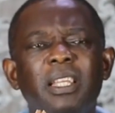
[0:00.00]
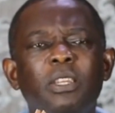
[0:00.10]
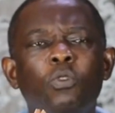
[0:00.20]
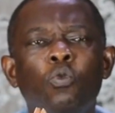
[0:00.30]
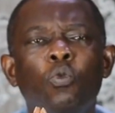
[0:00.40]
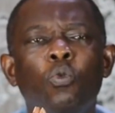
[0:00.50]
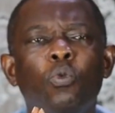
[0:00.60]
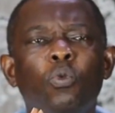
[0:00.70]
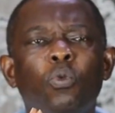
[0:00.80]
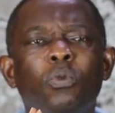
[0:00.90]

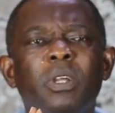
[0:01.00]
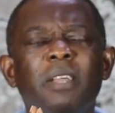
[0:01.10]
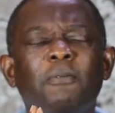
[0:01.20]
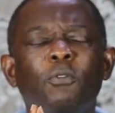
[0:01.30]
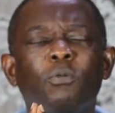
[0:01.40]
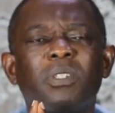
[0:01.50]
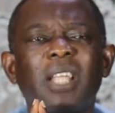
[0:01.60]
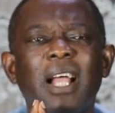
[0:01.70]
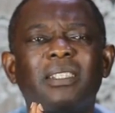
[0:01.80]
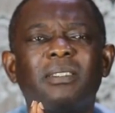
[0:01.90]
If you
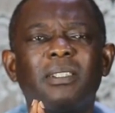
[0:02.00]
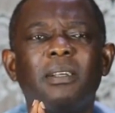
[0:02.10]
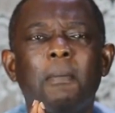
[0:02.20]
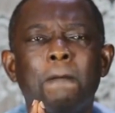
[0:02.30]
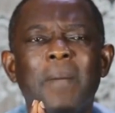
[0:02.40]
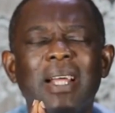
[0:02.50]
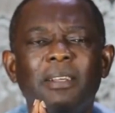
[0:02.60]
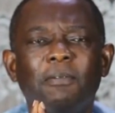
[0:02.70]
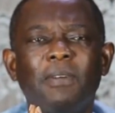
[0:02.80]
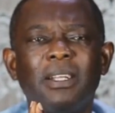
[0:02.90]
start
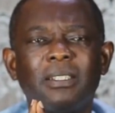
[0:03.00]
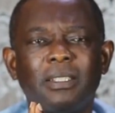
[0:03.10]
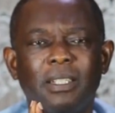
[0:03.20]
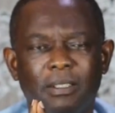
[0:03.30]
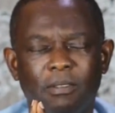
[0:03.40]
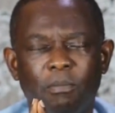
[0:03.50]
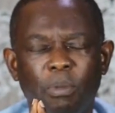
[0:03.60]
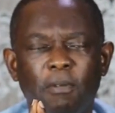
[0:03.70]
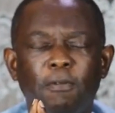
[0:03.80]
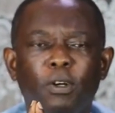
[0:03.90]
manifesting
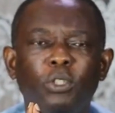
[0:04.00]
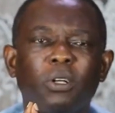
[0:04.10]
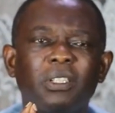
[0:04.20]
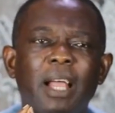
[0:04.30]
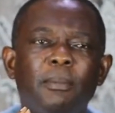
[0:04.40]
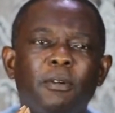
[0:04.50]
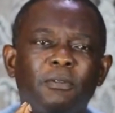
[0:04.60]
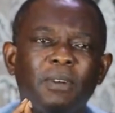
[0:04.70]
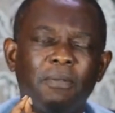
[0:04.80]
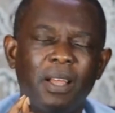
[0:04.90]
before your time
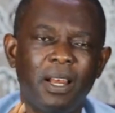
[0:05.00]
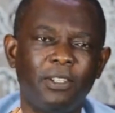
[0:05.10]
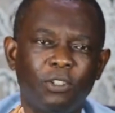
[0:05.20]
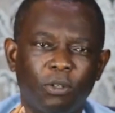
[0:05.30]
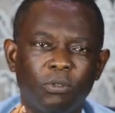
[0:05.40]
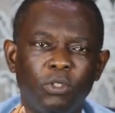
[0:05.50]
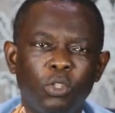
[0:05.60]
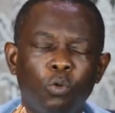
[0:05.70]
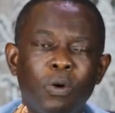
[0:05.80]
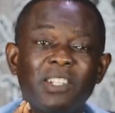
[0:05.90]
of revelation,
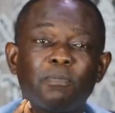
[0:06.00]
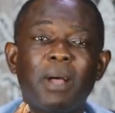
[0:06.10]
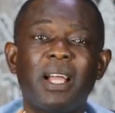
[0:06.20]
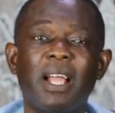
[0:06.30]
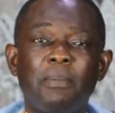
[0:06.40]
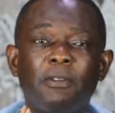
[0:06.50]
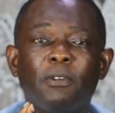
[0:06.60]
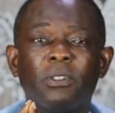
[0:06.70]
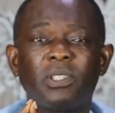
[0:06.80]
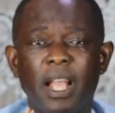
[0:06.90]
you will expire
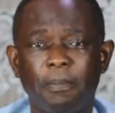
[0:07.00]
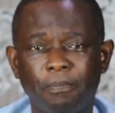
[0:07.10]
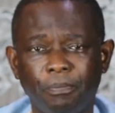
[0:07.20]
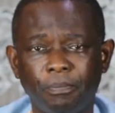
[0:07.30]
before time.